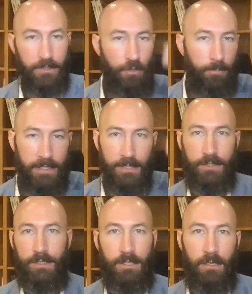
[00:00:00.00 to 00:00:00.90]
And you're
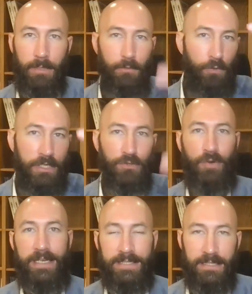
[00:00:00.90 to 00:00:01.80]
basically just going to be
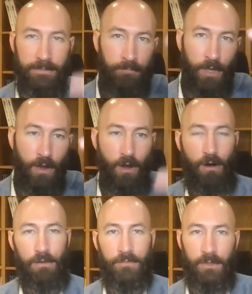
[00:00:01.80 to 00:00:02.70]
retracing
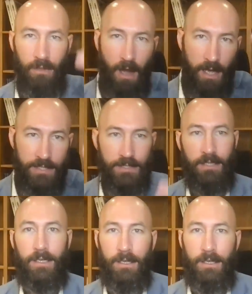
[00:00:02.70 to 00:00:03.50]
all of the lost